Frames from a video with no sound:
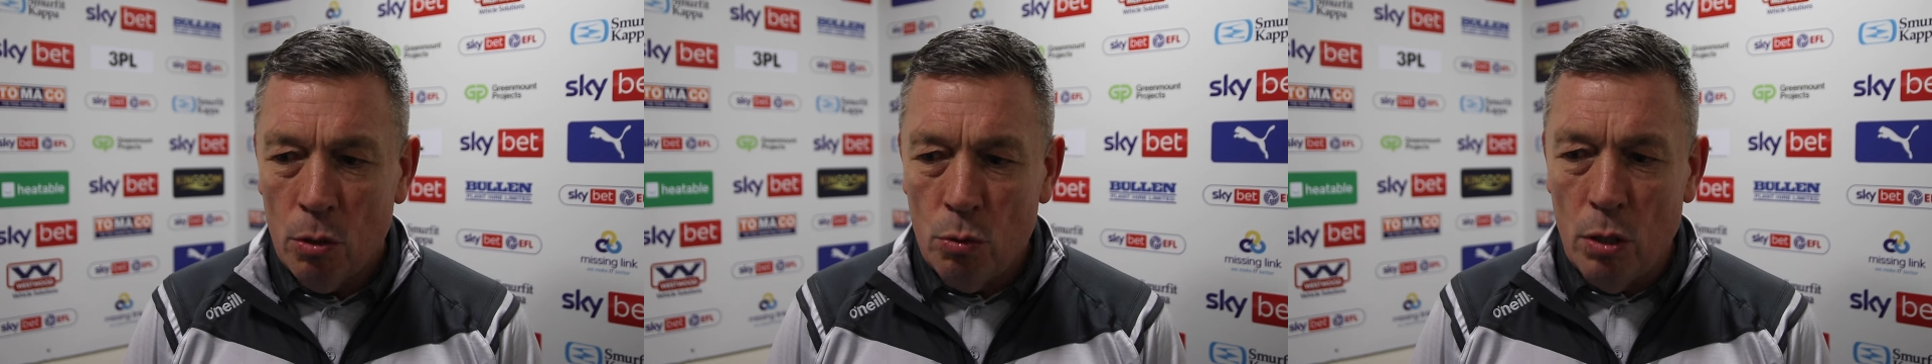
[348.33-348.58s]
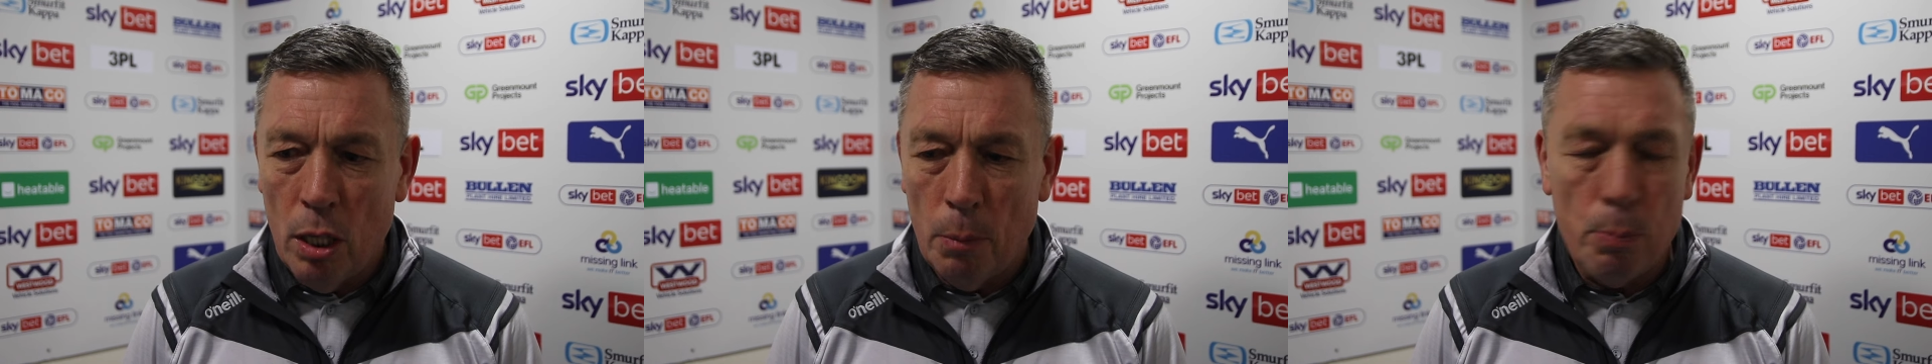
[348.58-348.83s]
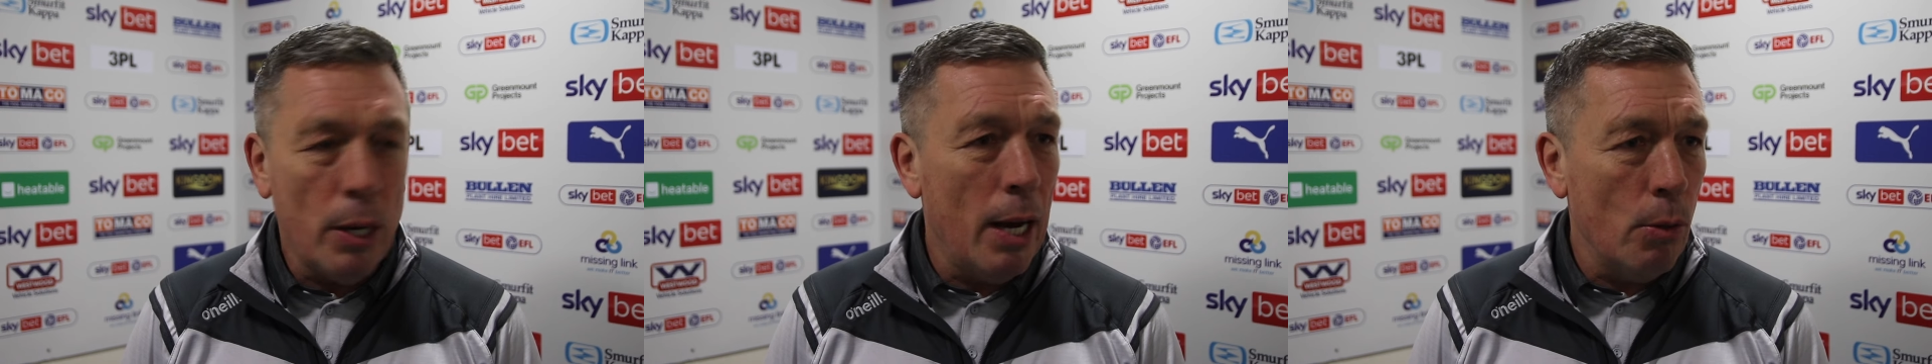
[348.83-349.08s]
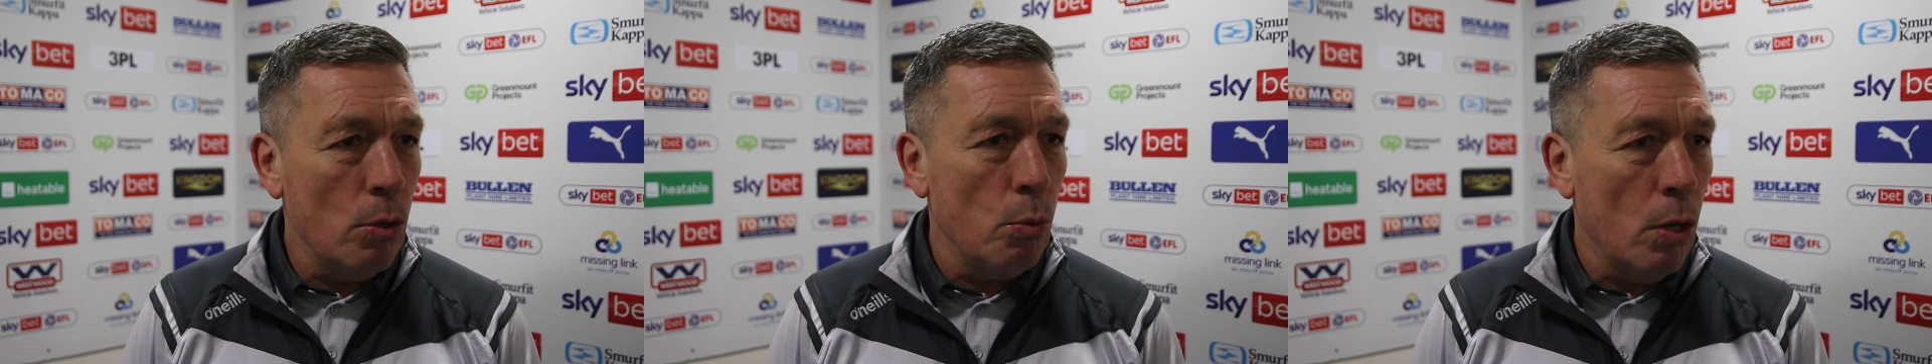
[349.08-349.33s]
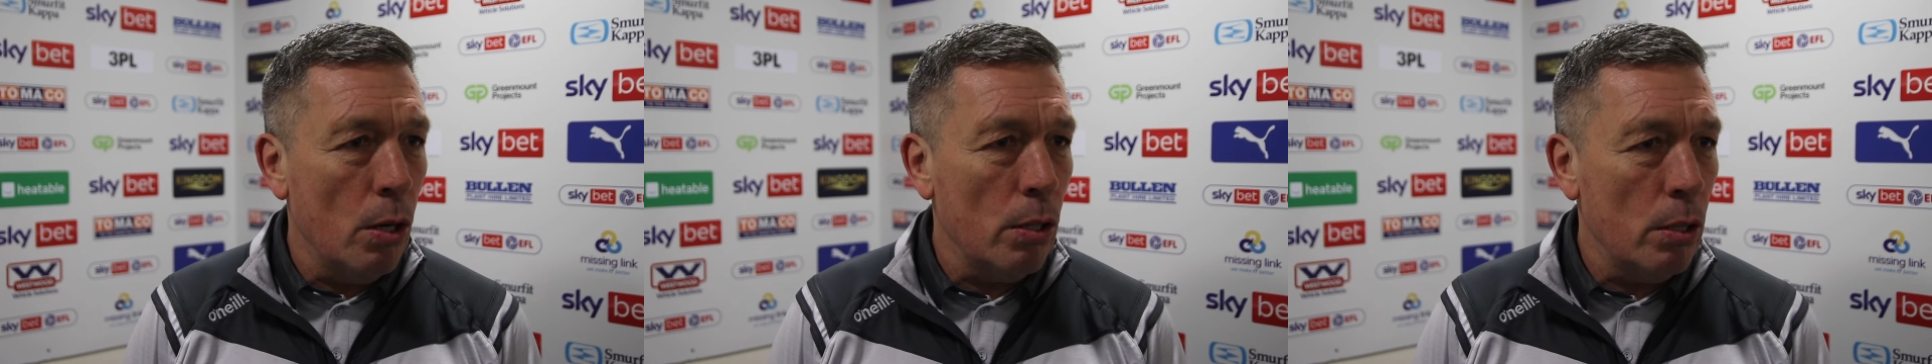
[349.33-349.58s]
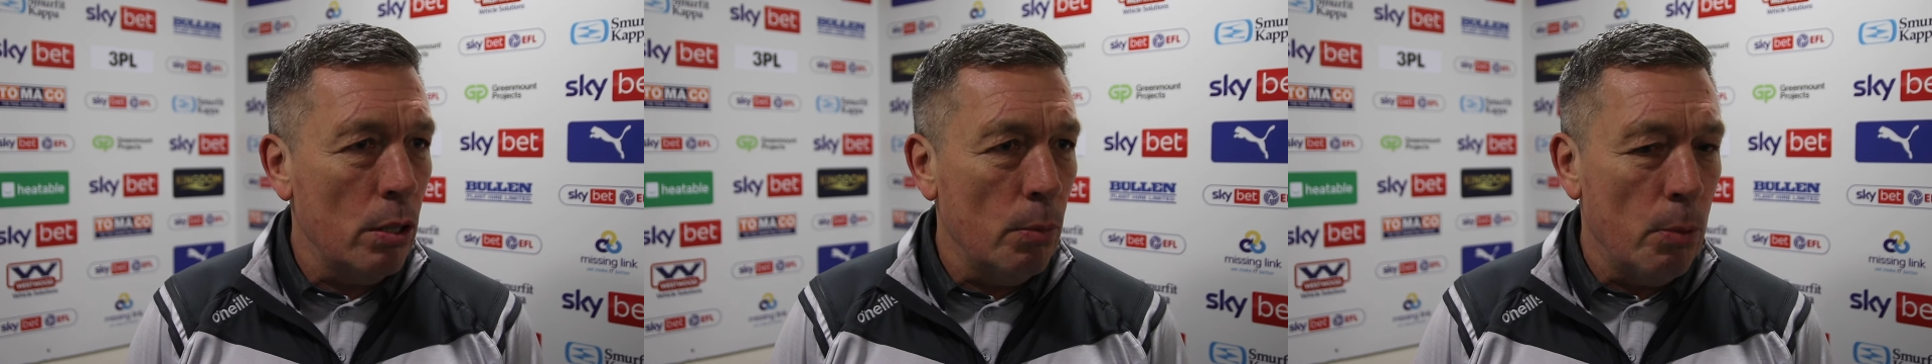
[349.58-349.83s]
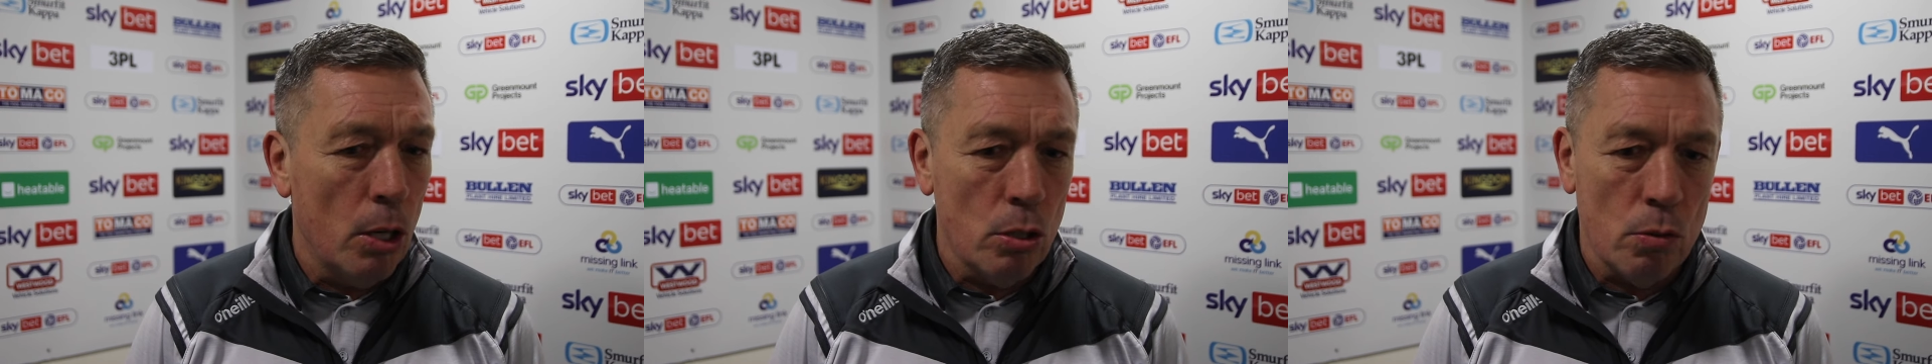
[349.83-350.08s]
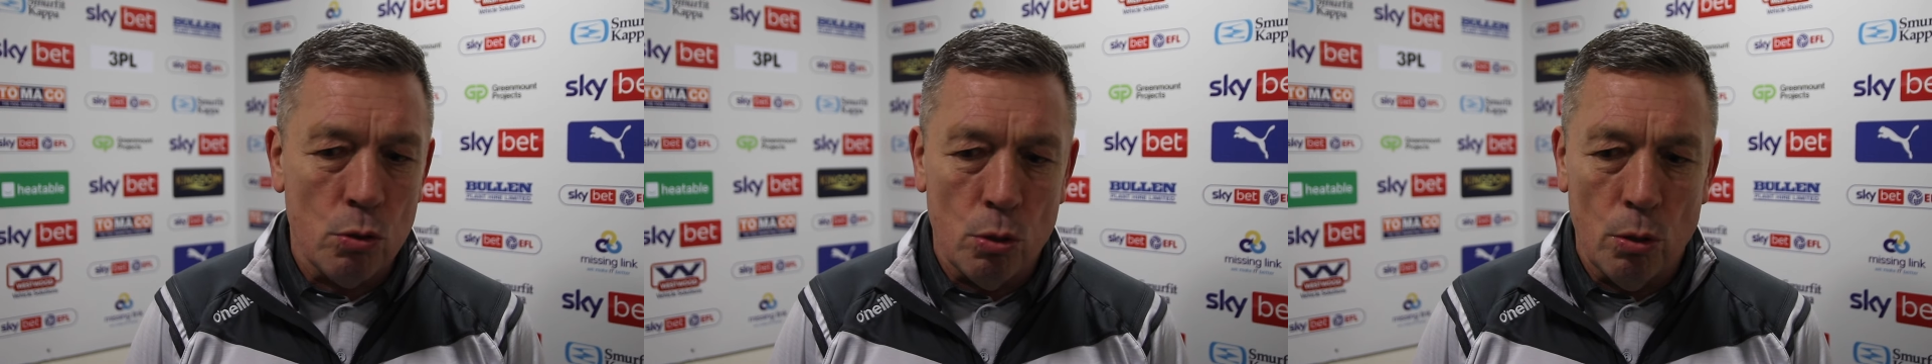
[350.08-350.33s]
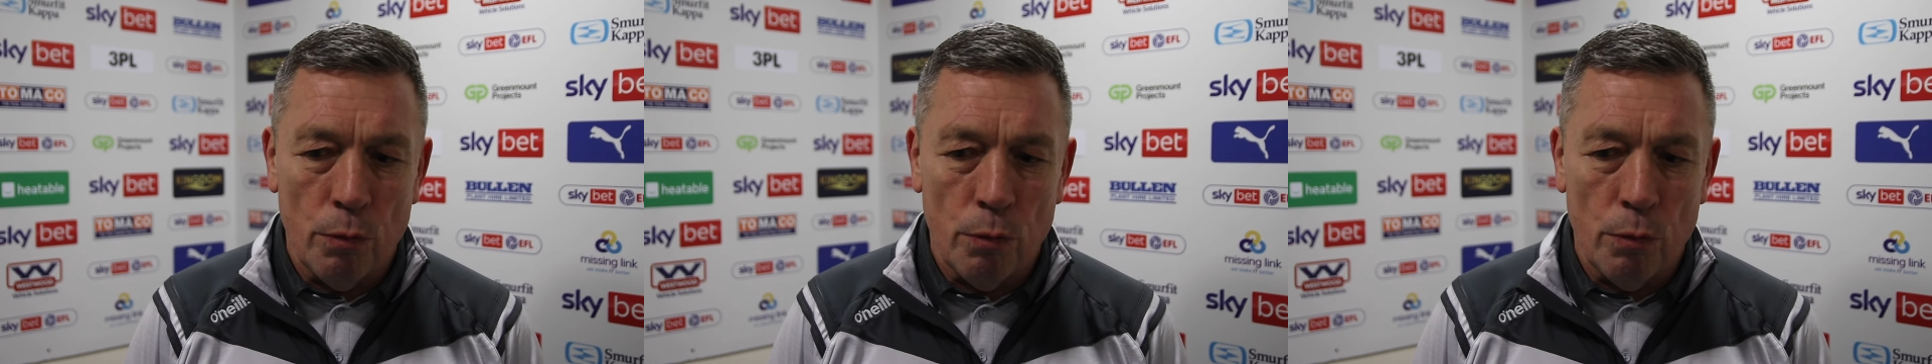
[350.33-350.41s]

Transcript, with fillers: really proud of what the boys have stood